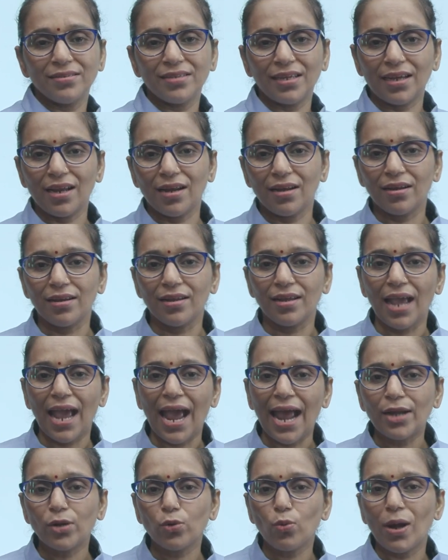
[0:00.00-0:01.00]
secondary
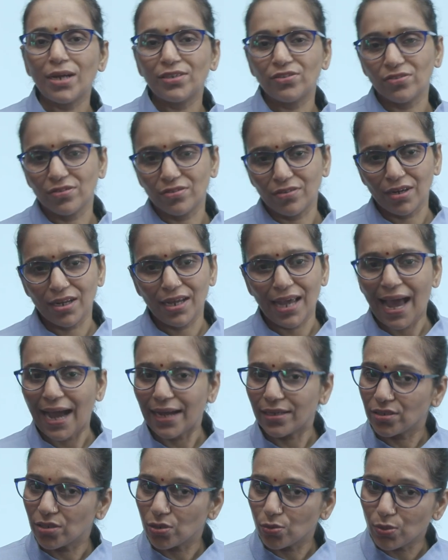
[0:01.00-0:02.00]
and quaternary
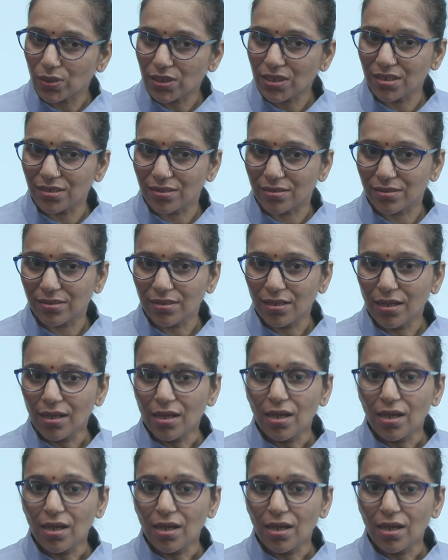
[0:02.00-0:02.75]
activities.